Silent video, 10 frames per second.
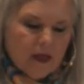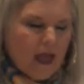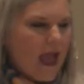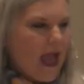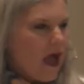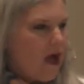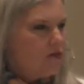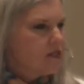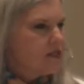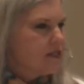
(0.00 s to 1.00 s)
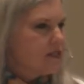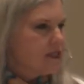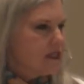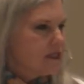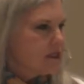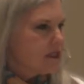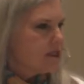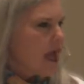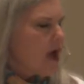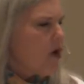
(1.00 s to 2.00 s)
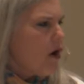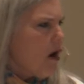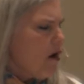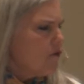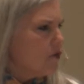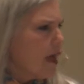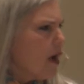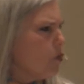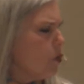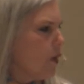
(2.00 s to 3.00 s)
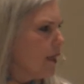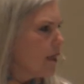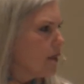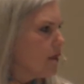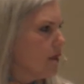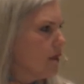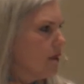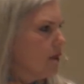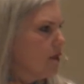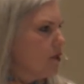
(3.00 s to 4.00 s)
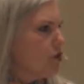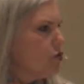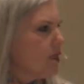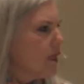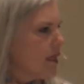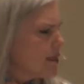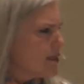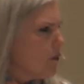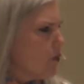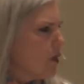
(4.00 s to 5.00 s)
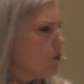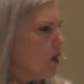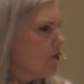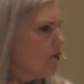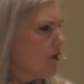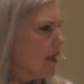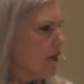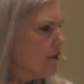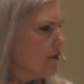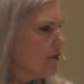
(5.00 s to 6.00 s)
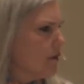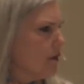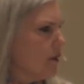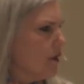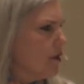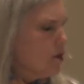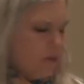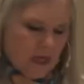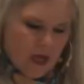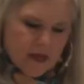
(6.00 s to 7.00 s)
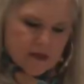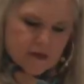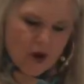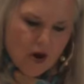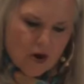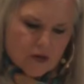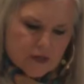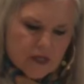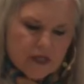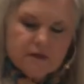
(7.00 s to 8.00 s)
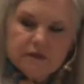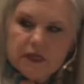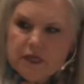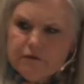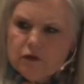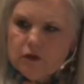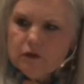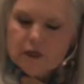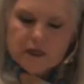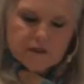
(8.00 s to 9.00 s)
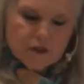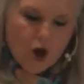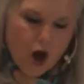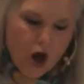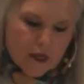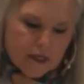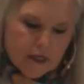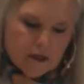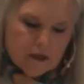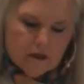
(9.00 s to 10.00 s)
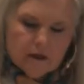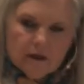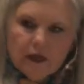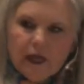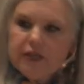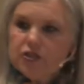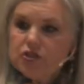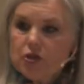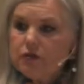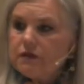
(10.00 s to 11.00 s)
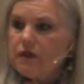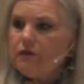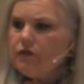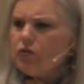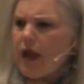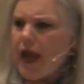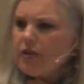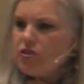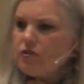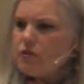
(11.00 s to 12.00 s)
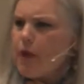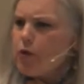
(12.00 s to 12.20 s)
How senseless, how awful, how wicked to kick someone while they're down. You know, Peninnah's heart is evil, it's haughty, and it showed itself in her actions by